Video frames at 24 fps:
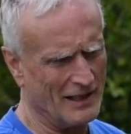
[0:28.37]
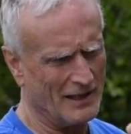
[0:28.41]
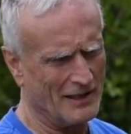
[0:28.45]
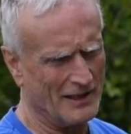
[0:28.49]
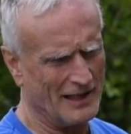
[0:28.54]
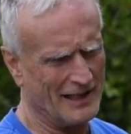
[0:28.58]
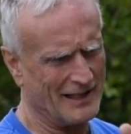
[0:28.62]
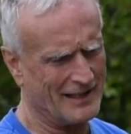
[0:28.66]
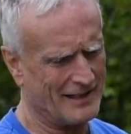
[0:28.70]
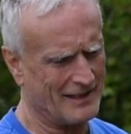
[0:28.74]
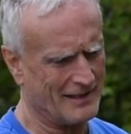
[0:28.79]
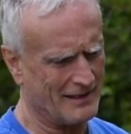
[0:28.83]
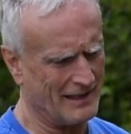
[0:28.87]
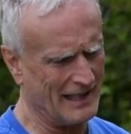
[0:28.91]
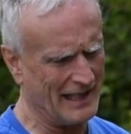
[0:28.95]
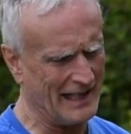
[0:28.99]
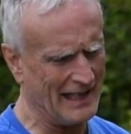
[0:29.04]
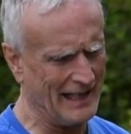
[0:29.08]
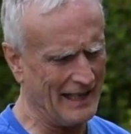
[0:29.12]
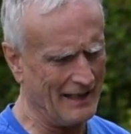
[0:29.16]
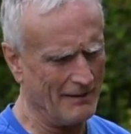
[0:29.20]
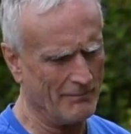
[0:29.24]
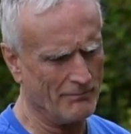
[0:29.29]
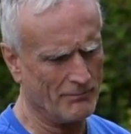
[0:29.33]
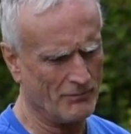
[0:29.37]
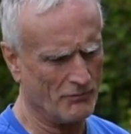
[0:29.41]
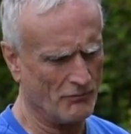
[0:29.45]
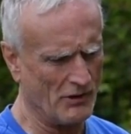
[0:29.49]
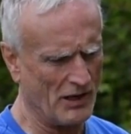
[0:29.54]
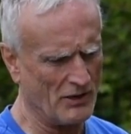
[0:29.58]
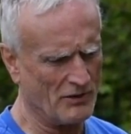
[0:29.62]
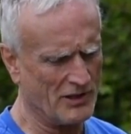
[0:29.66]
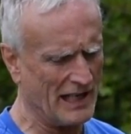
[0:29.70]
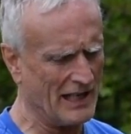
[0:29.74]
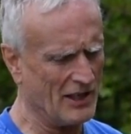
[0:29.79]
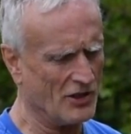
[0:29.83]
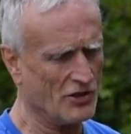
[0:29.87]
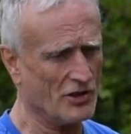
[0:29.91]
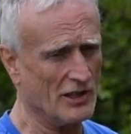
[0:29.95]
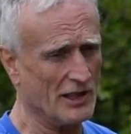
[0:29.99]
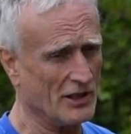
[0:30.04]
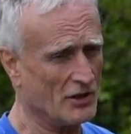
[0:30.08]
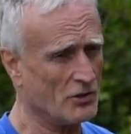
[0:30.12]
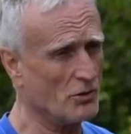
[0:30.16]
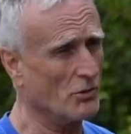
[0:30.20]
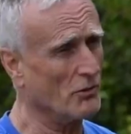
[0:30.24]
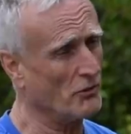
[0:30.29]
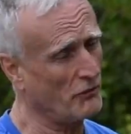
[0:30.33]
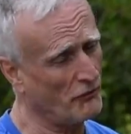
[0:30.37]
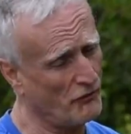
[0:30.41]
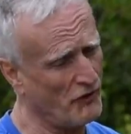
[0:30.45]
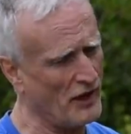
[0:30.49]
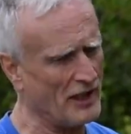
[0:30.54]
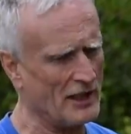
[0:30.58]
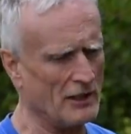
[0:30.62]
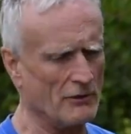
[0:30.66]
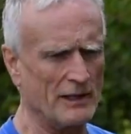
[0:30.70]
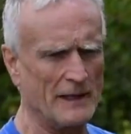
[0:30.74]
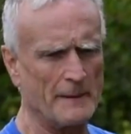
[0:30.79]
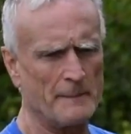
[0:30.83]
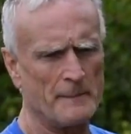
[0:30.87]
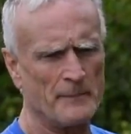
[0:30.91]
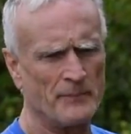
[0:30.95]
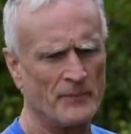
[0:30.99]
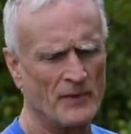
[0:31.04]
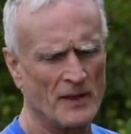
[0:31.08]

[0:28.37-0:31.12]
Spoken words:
thingy rotation. It's called feathering.